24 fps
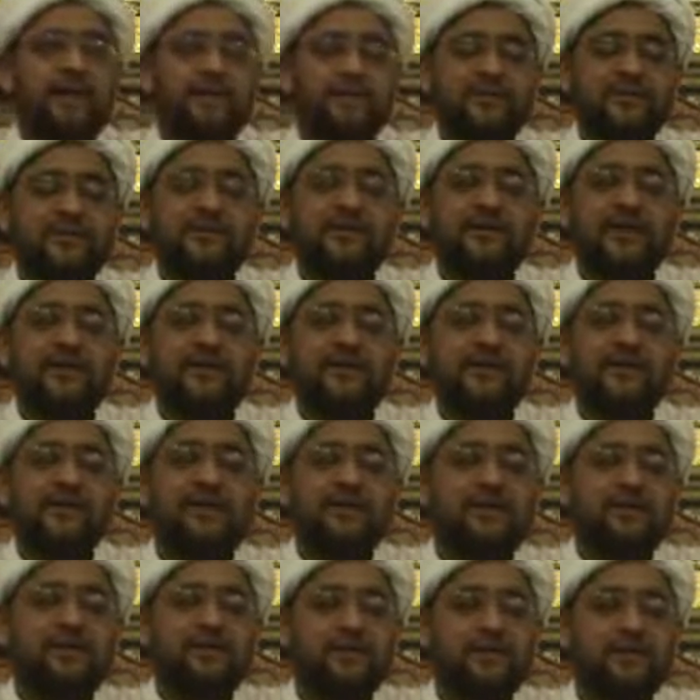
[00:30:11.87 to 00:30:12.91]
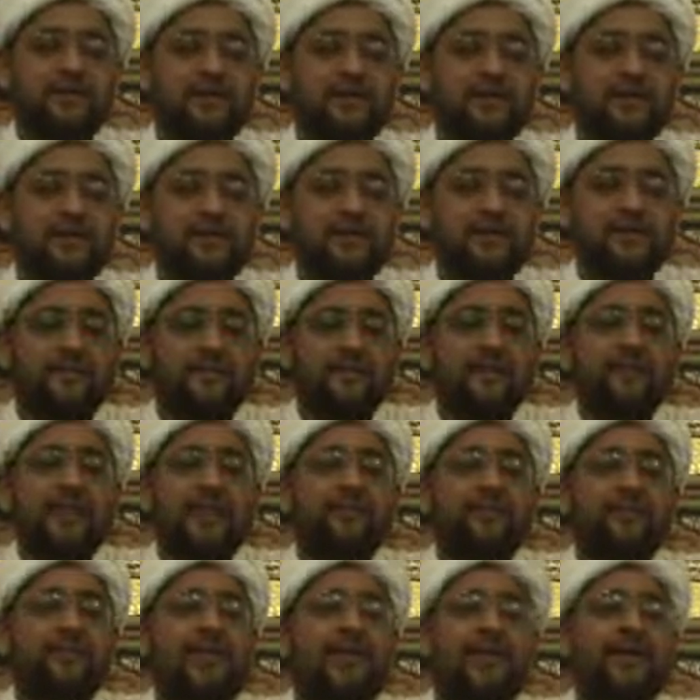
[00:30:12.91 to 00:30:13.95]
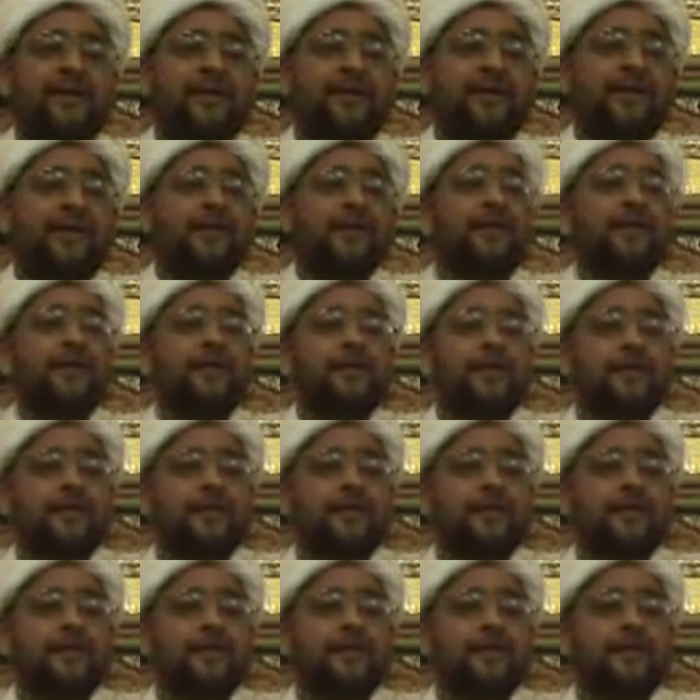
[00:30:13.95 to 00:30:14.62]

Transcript: and she said that I'm dying,